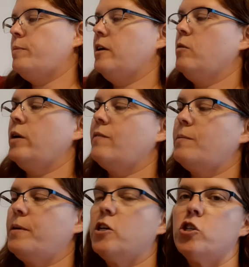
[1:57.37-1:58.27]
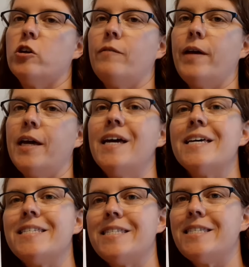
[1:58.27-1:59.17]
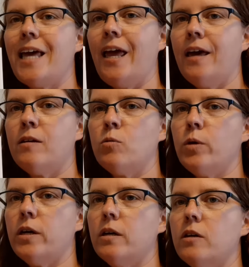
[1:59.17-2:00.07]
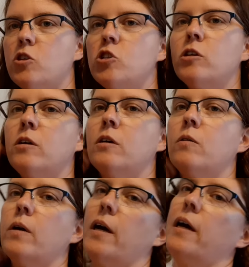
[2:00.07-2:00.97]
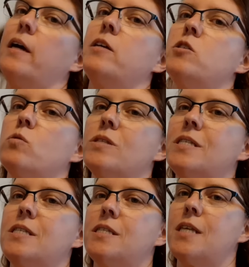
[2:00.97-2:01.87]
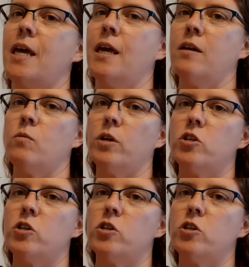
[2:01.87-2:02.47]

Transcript: here we have a picture of a sandwich. Okay, so sandwich